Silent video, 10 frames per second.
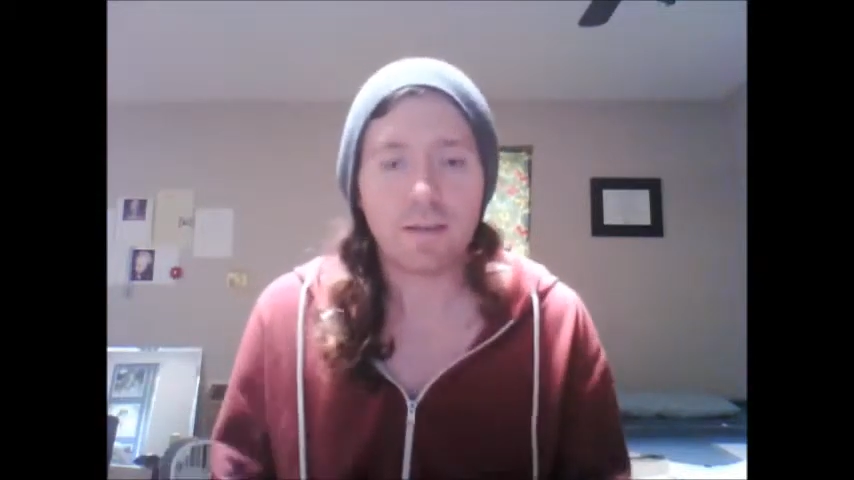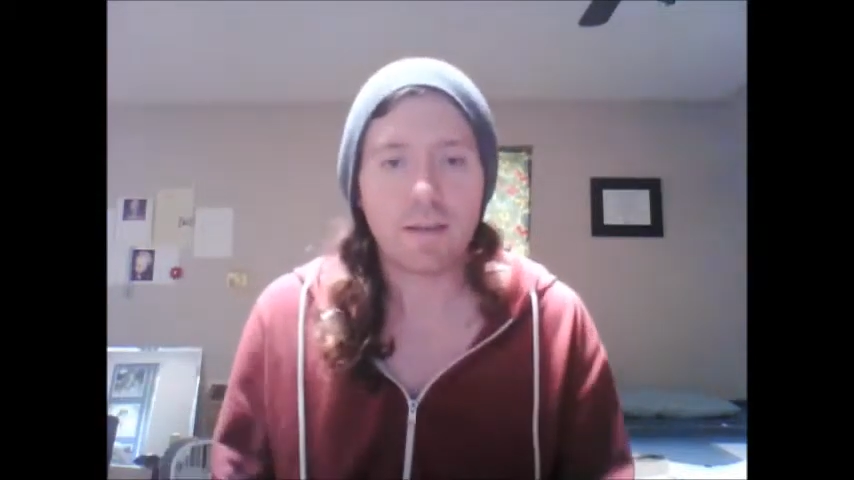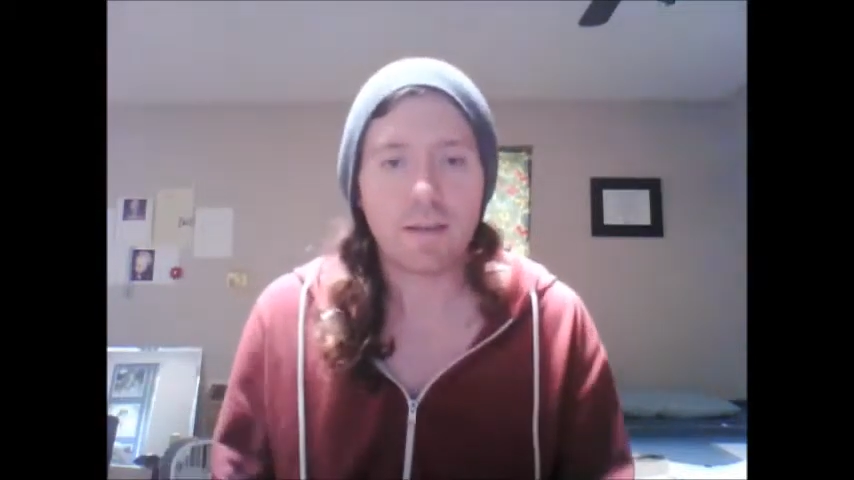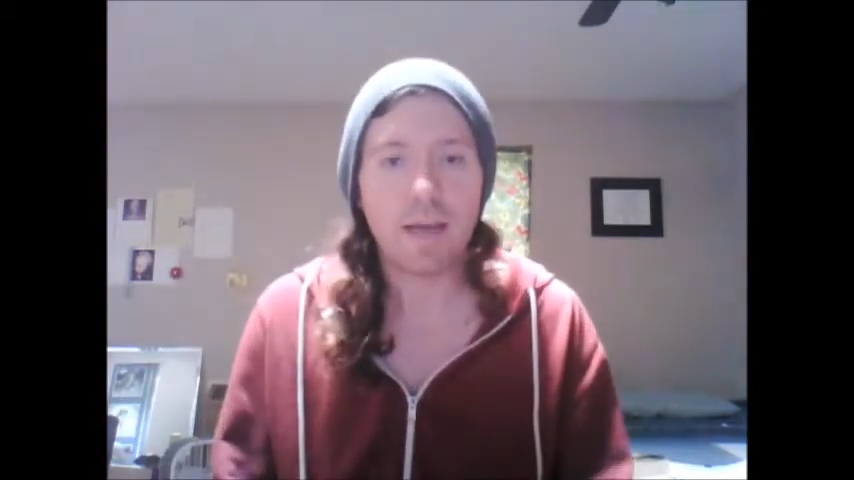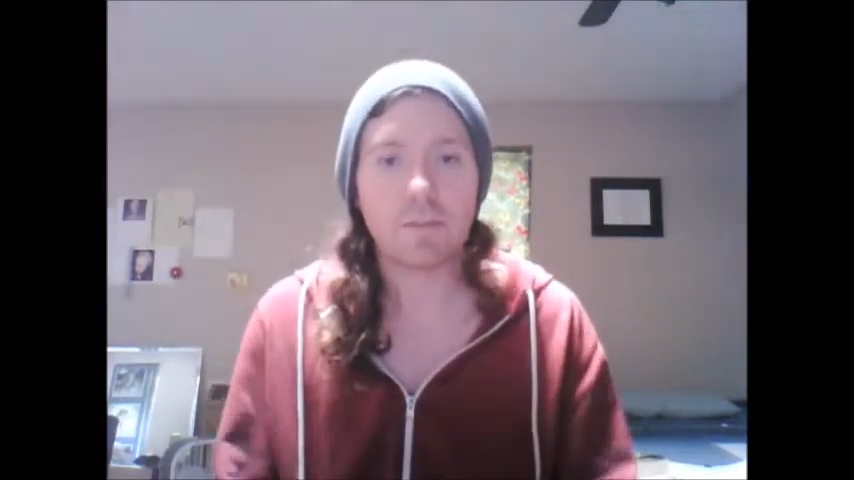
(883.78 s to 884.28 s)

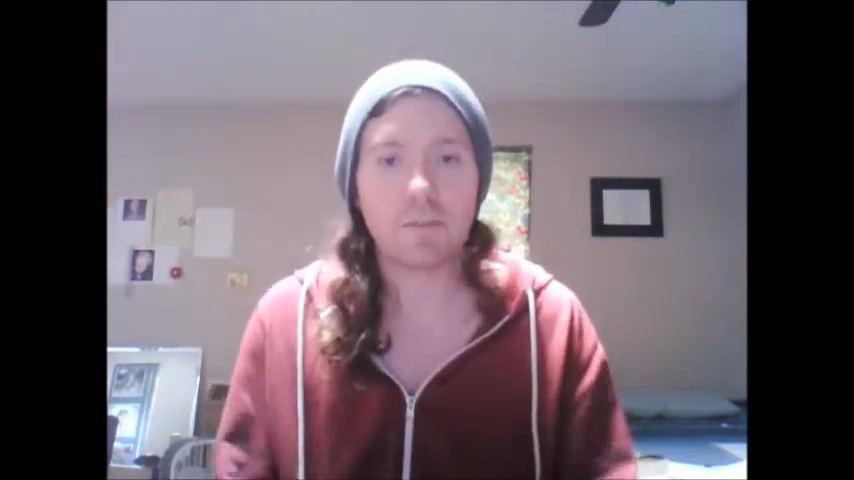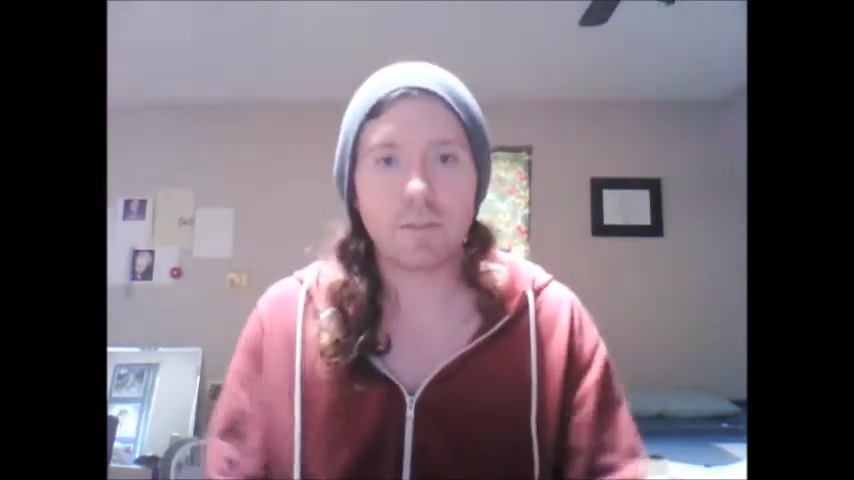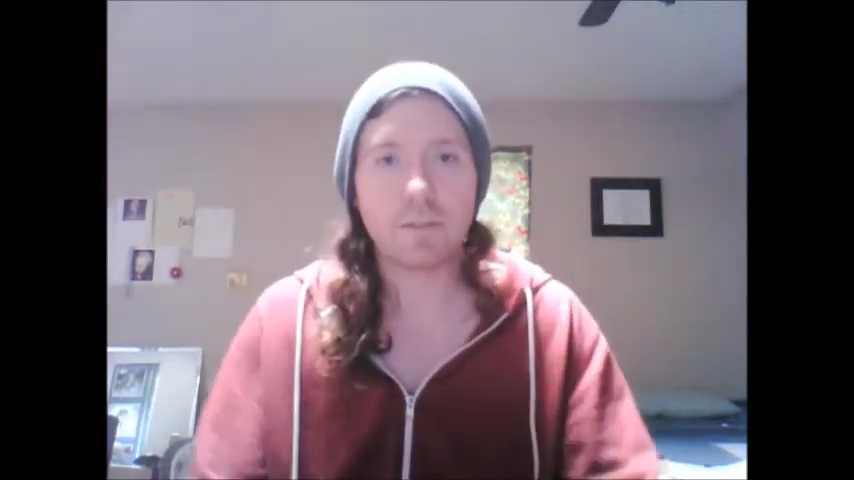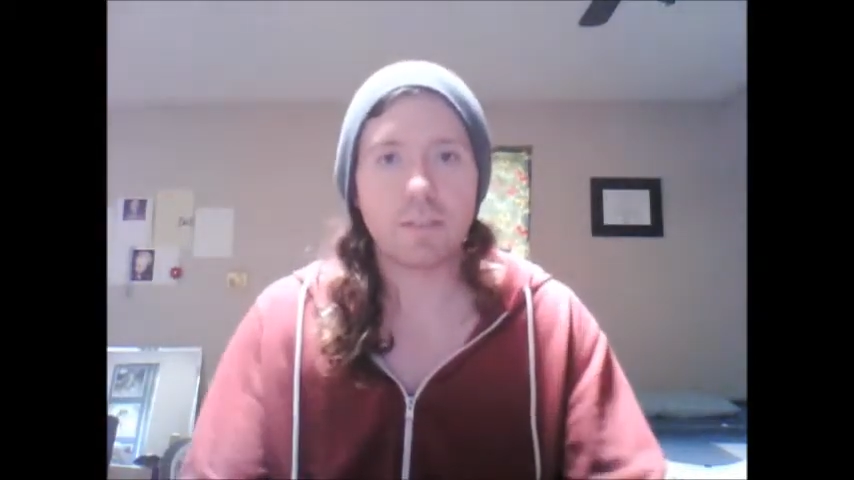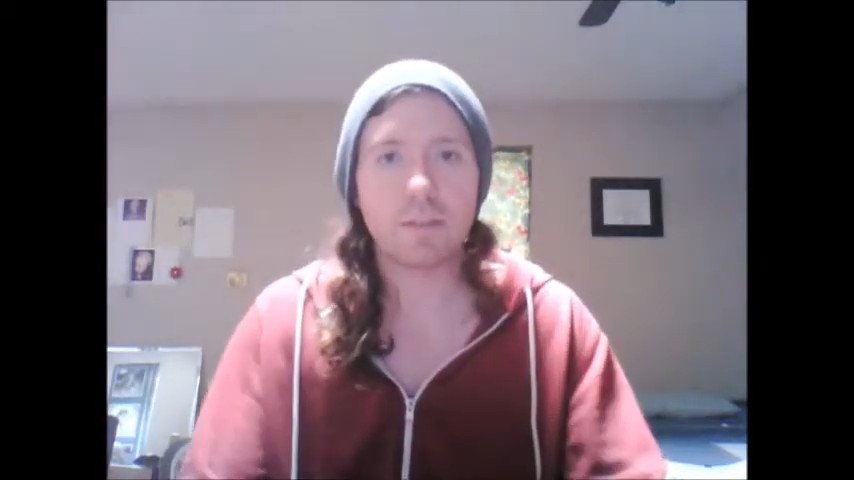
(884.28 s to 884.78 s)

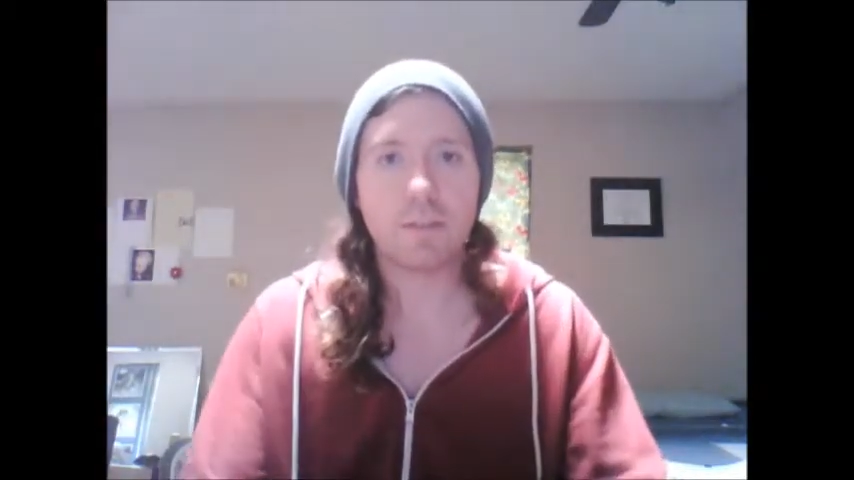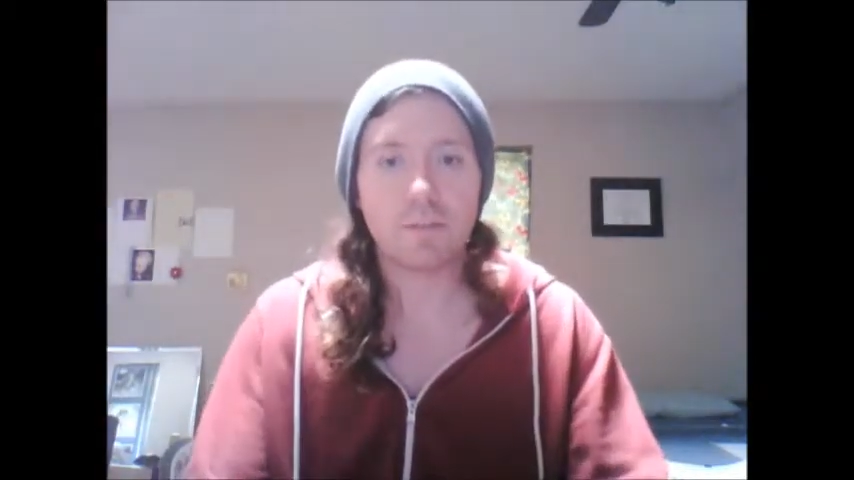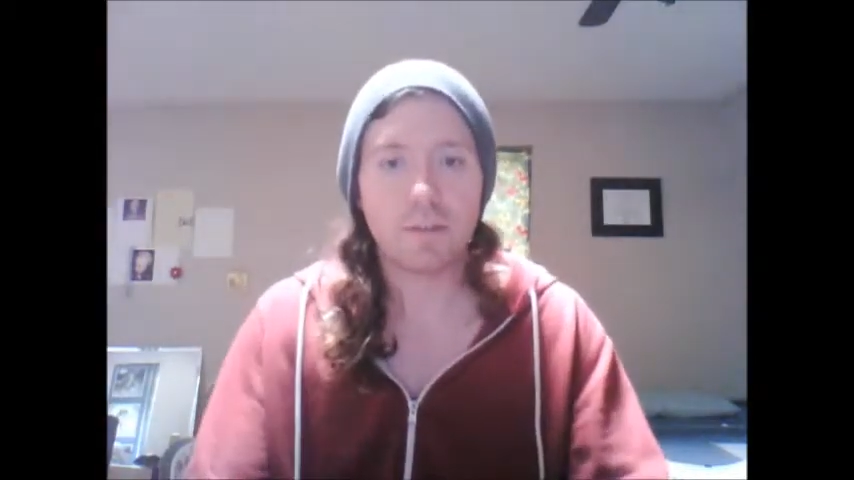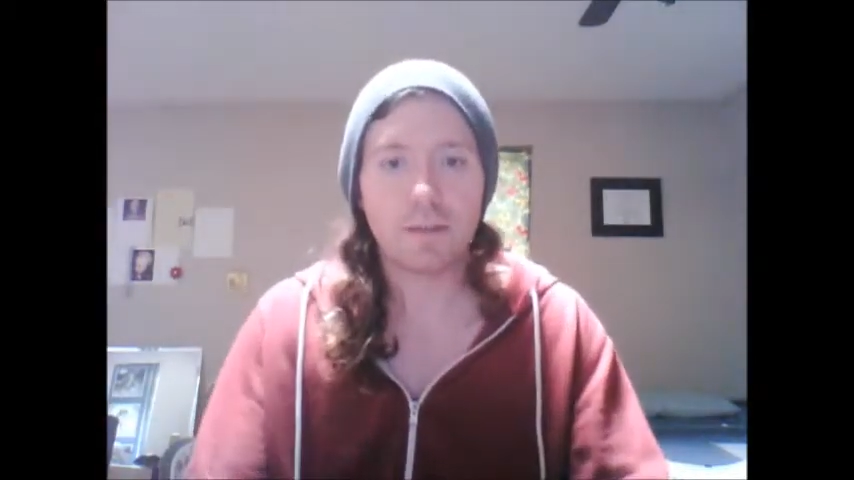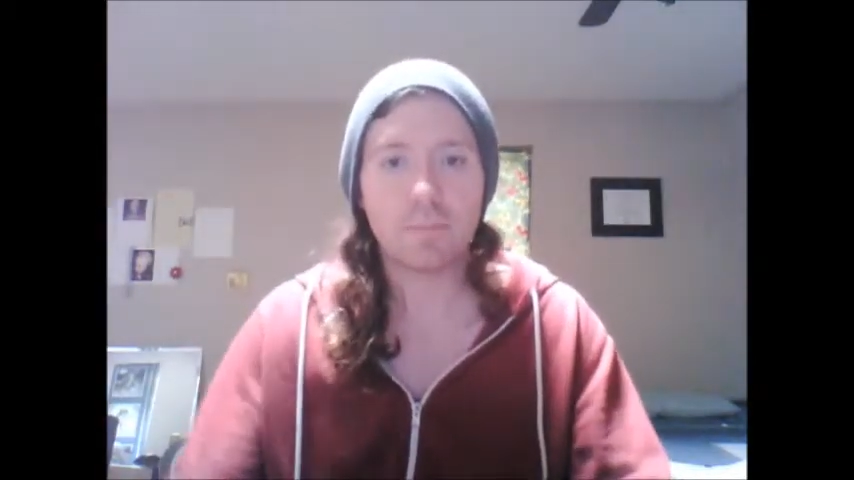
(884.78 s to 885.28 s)
evolution
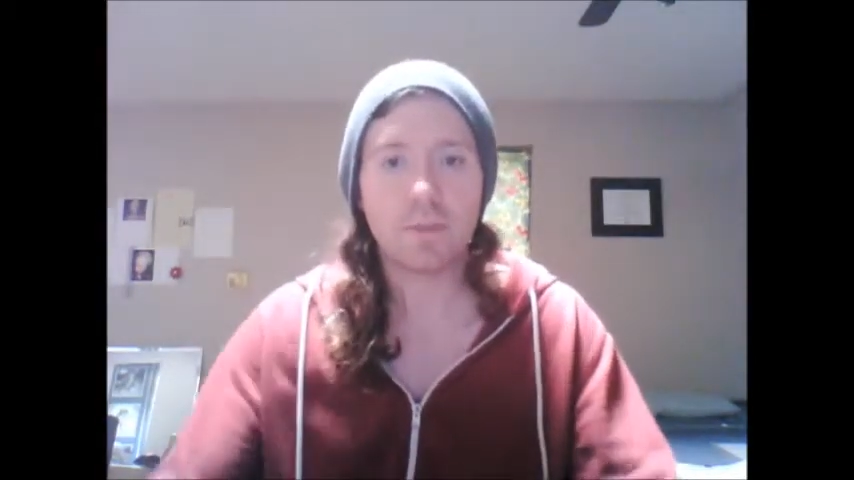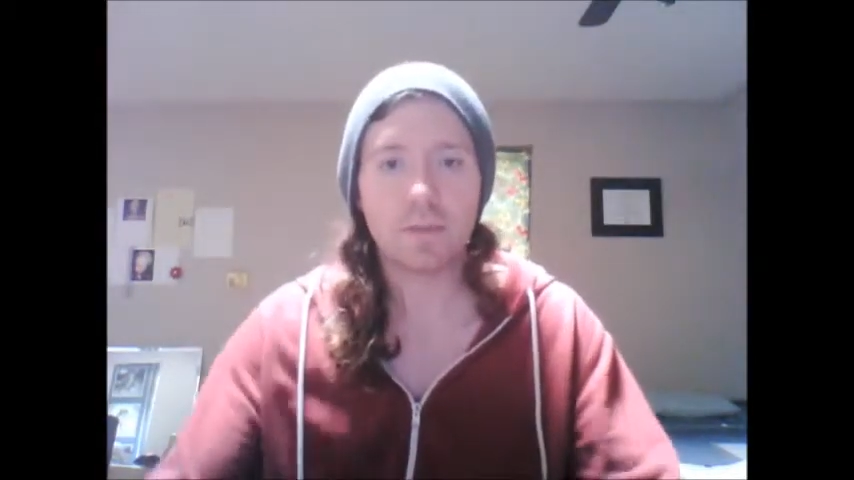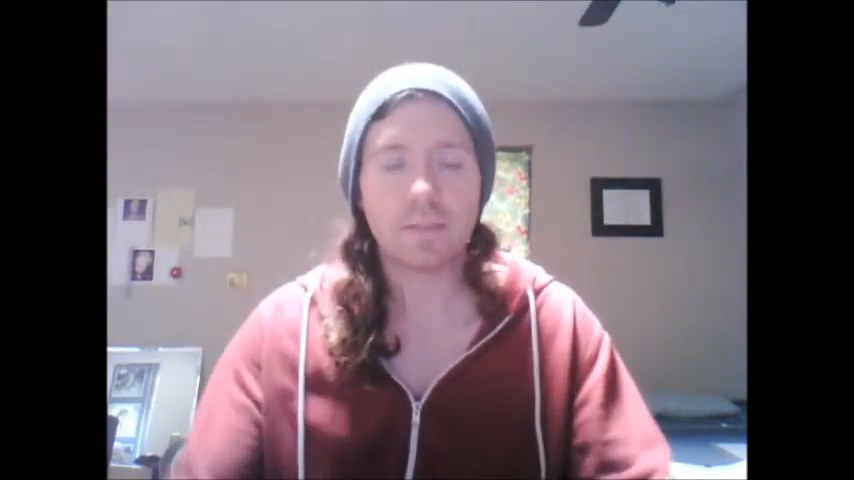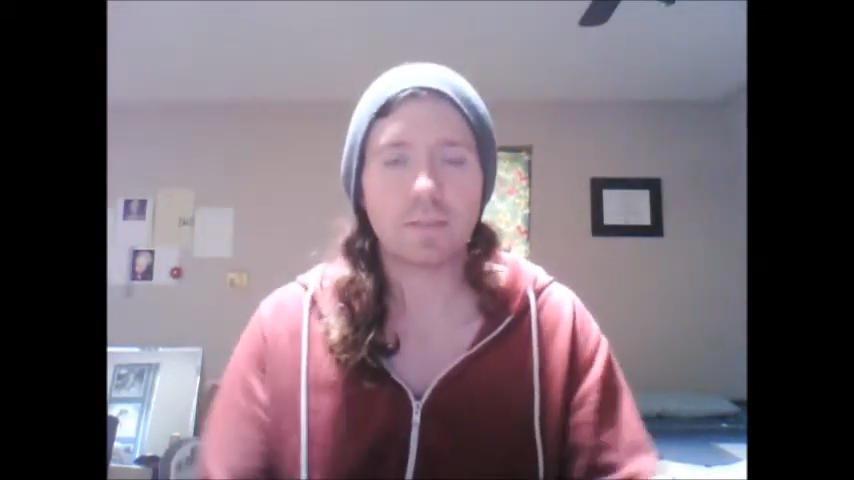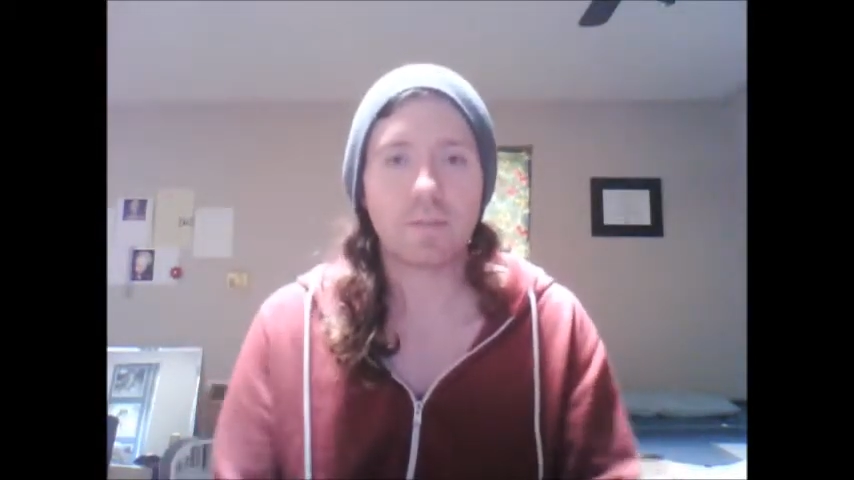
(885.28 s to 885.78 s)
over
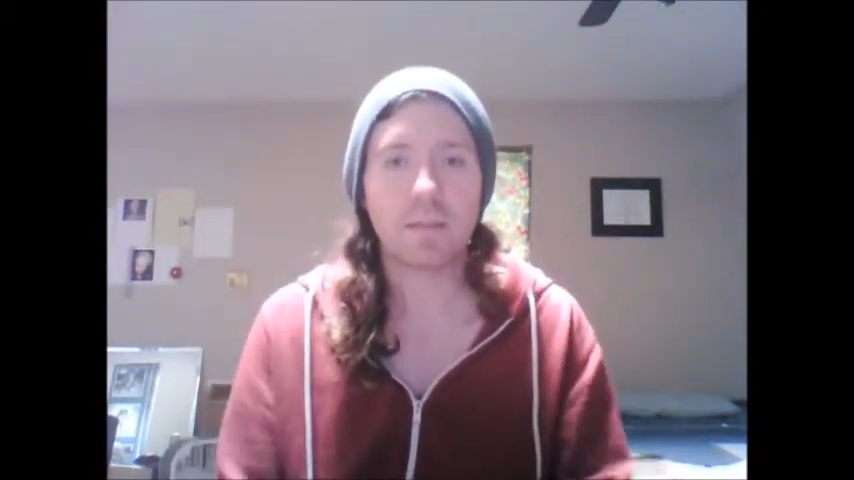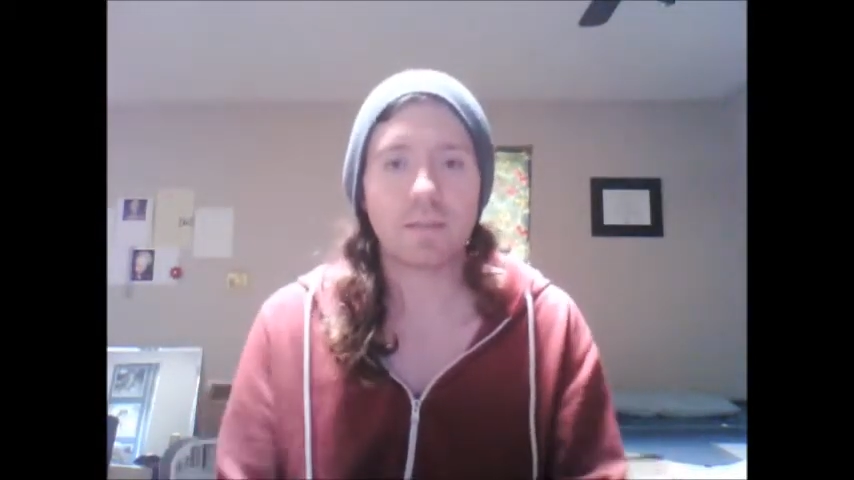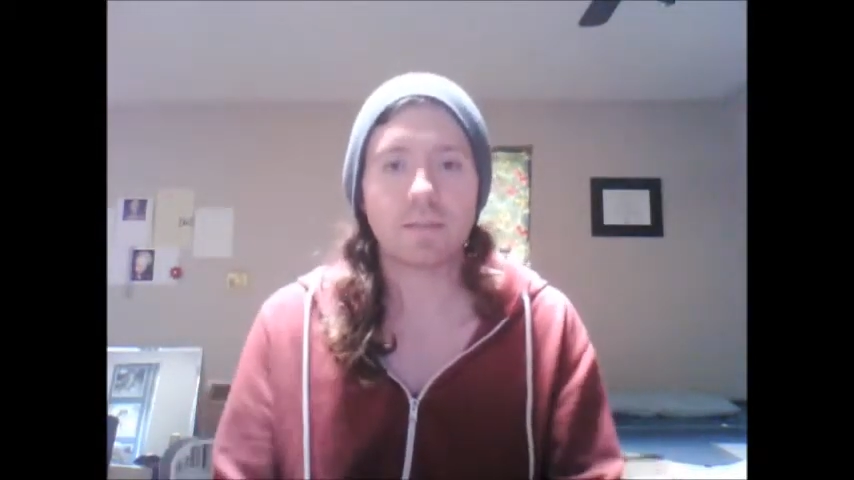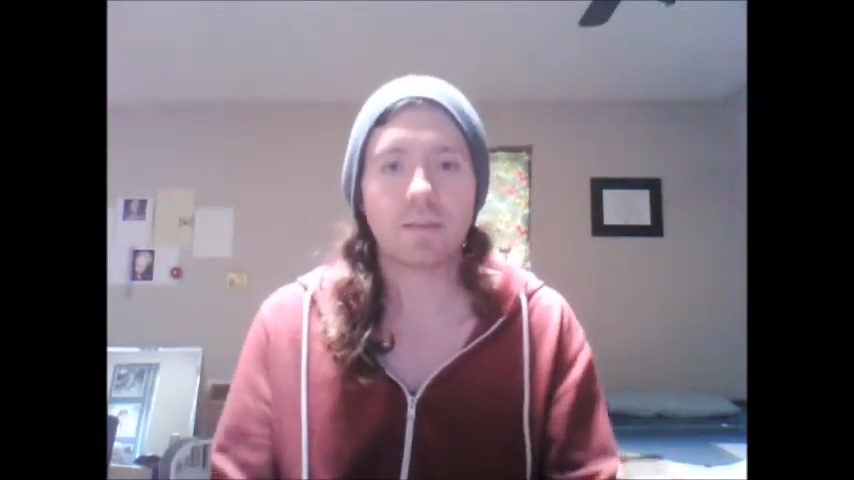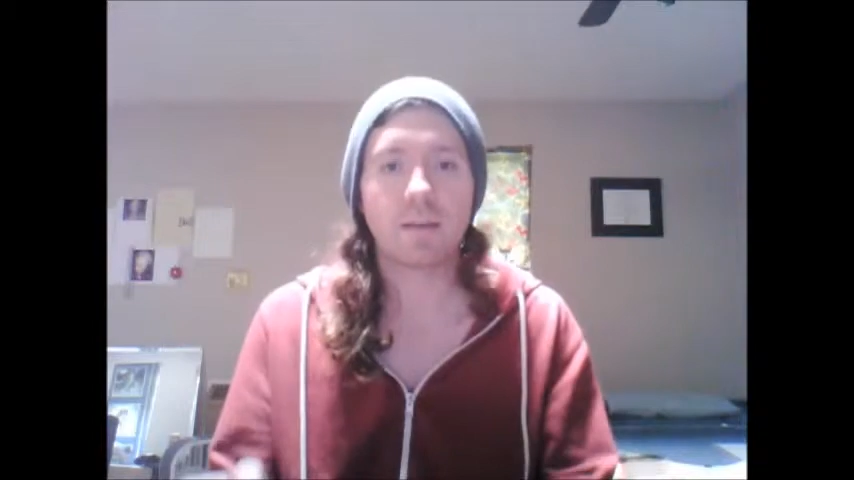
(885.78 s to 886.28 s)
millions of years.